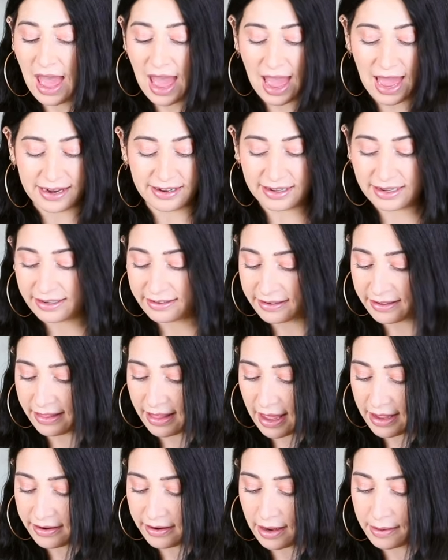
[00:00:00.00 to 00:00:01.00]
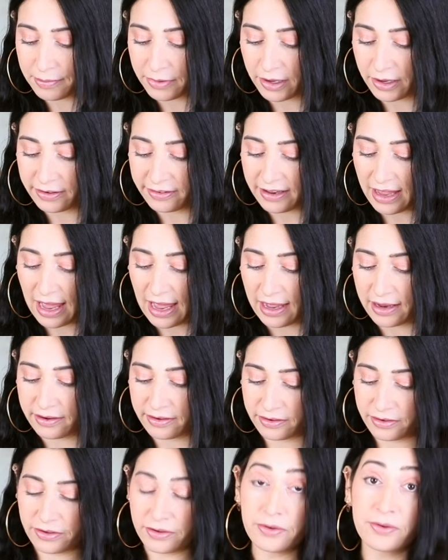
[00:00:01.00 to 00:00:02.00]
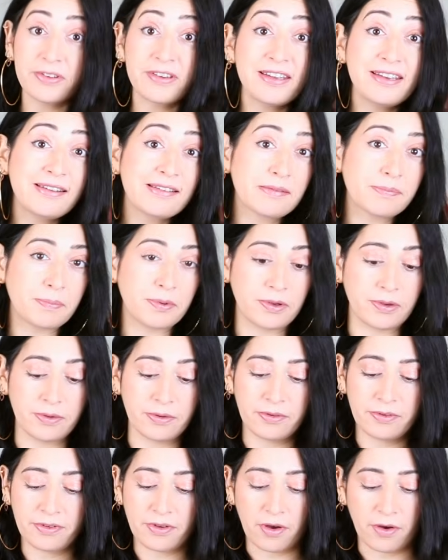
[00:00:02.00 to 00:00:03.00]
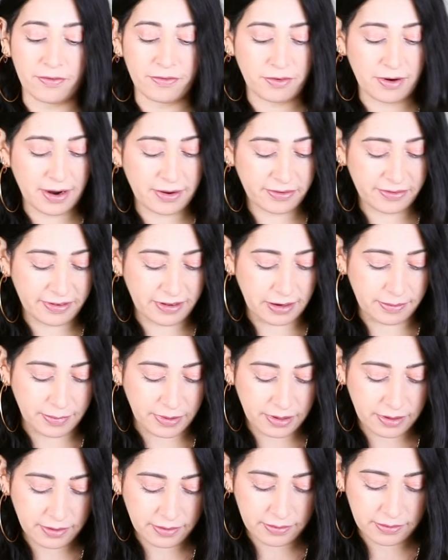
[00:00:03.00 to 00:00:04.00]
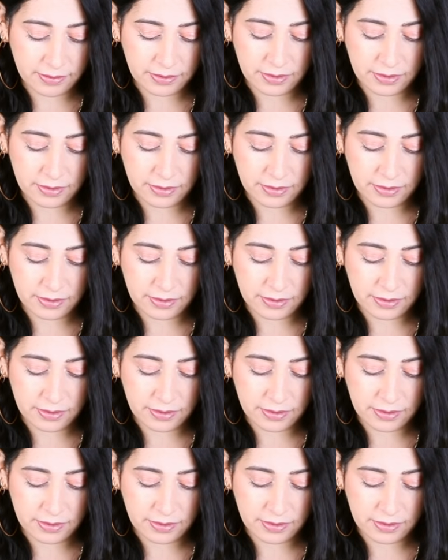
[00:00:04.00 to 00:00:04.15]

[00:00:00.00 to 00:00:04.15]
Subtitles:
and into that I'm going to add 2 teaspoons of ground cinnamon